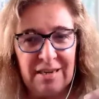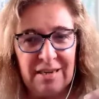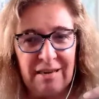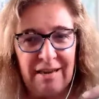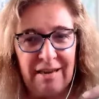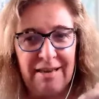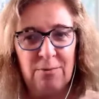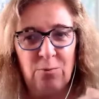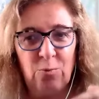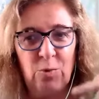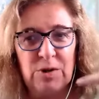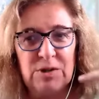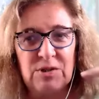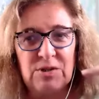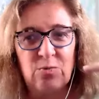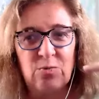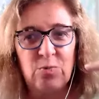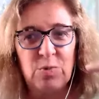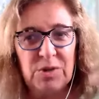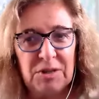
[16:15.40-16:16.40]
And what's
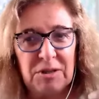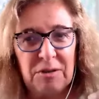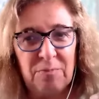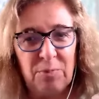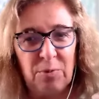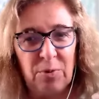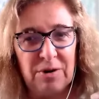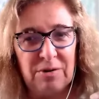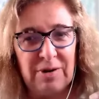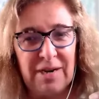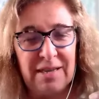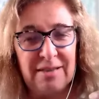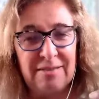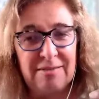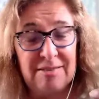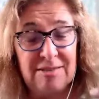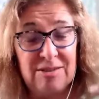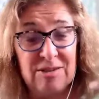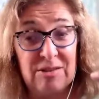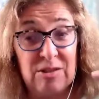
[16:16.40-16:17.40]
really important
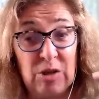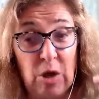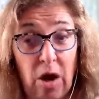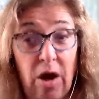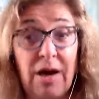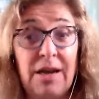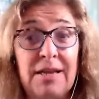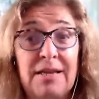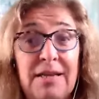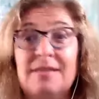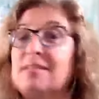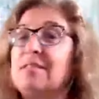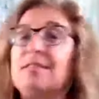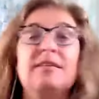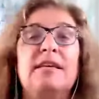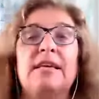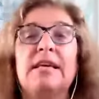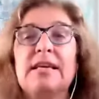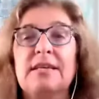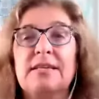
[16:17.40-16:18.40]
to the
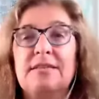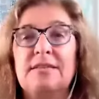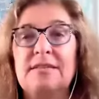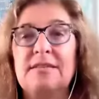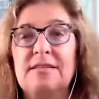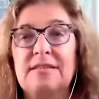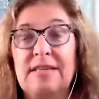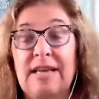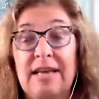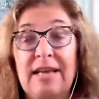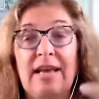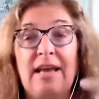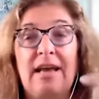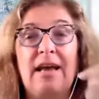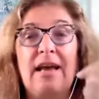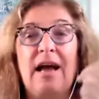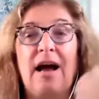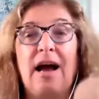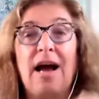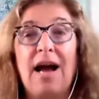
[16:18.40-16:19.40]
audience is to say,
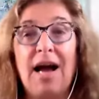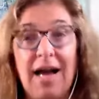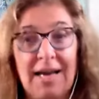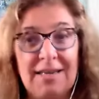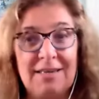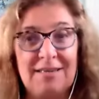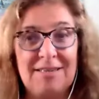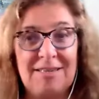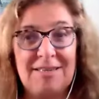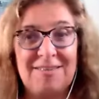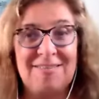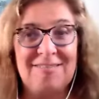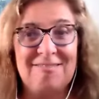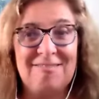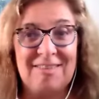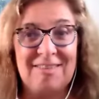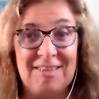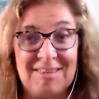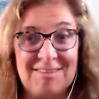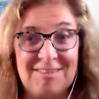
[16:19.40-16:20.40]
I did
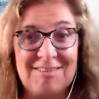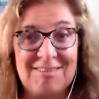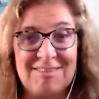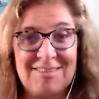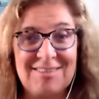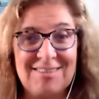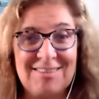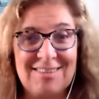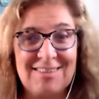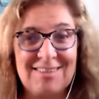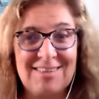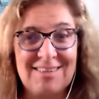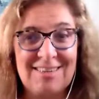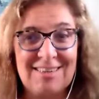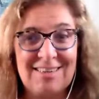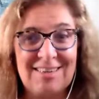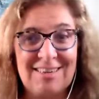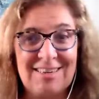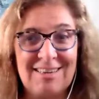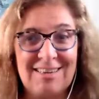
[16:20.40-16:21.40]
this.
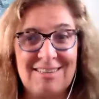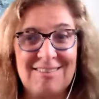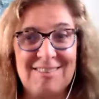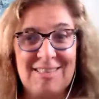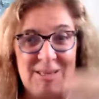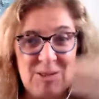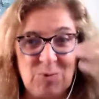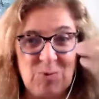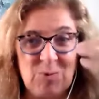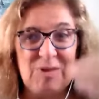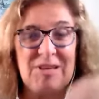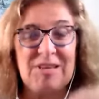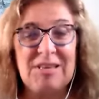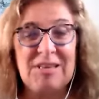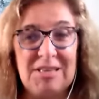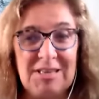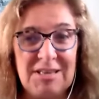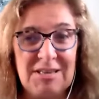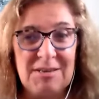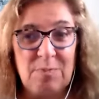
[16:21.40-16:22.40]
These were the
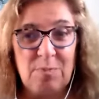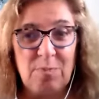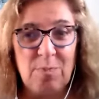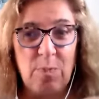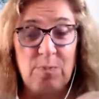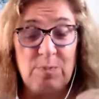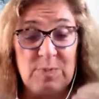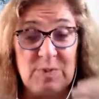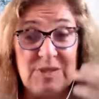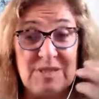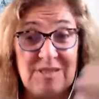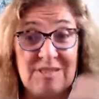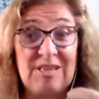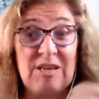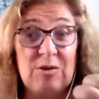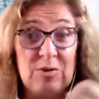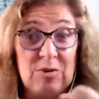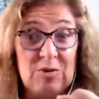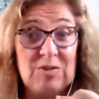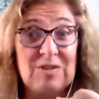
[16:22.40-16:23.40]
key
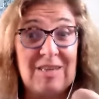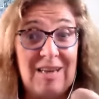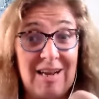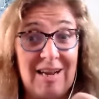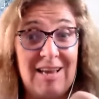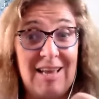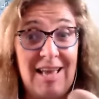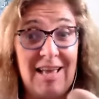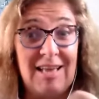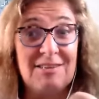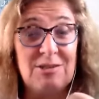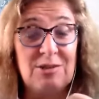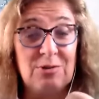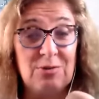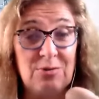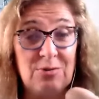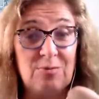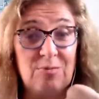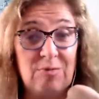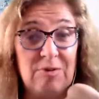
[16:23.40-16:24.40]
skills that I had
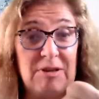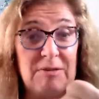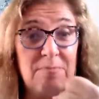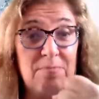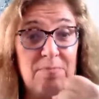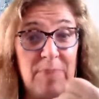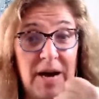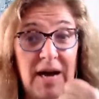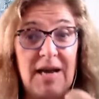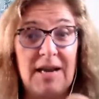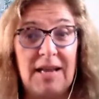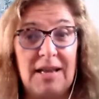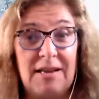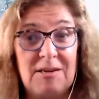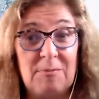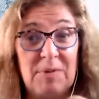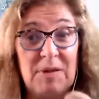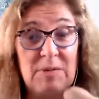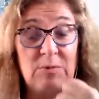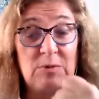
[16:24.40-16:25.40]
to embody to
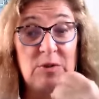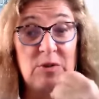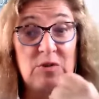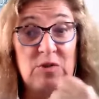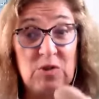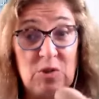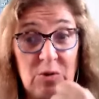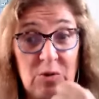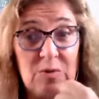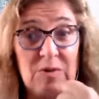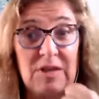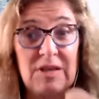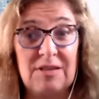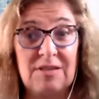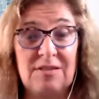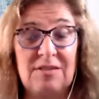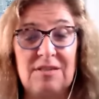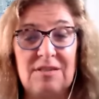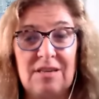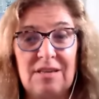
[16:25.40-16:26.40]
be able to do
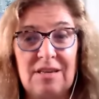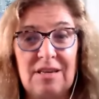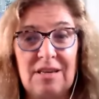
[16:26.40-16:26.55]
this.